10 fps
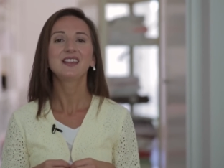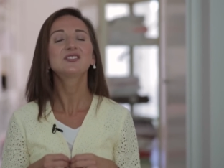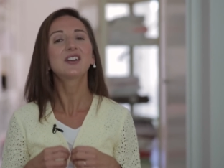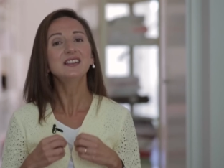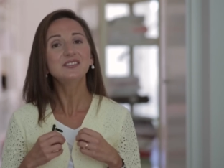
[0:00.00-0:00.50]

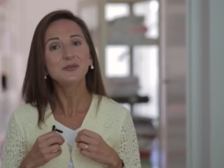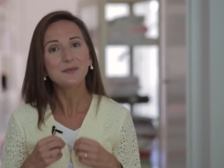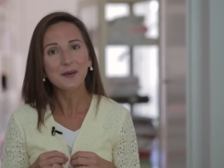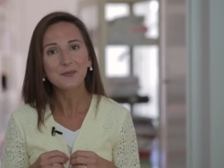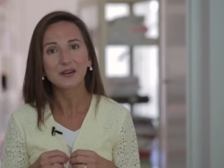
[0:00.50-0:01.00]
And try to
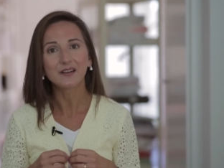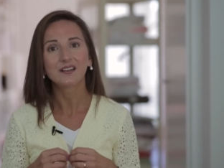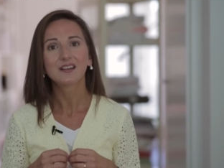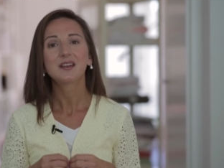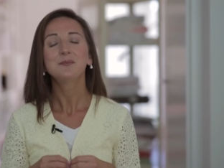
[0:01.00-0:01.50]
remember,
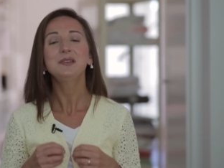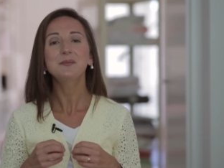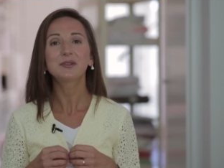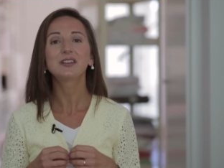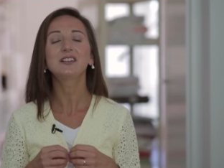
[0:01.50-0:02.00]

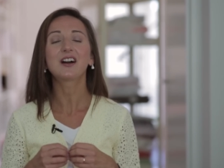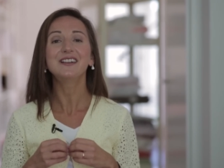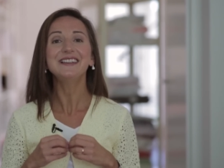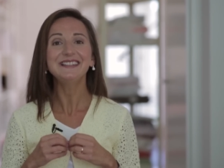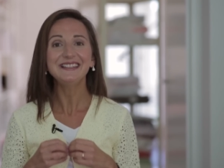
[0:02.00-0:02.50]
people
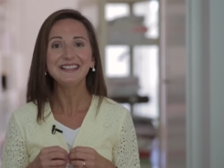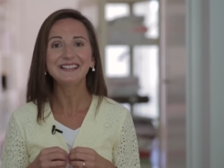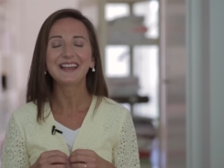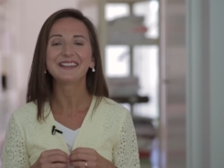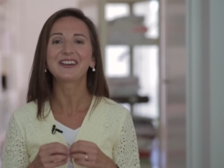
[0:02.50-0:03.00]
are
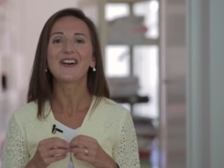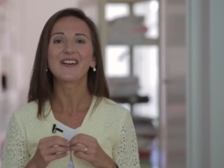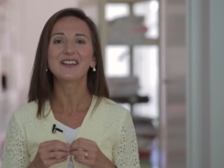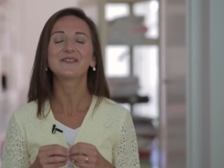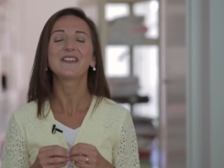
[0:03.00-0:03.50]
indeed at the
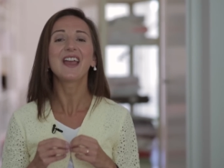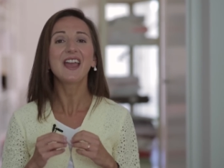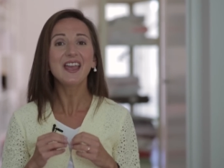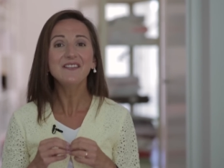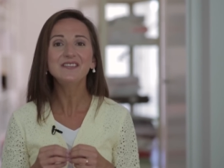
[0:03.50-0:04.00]
heart of
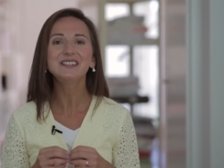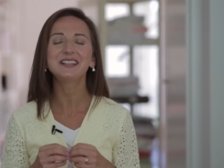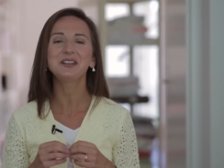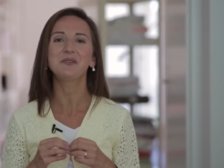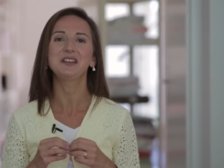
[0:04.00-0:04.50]

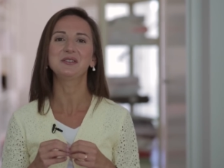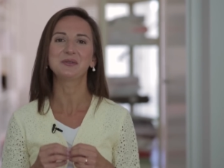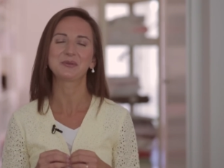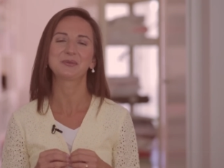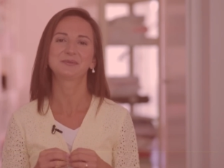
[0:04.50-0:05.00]
everything we
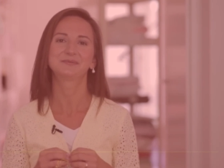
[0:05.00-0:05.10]
do.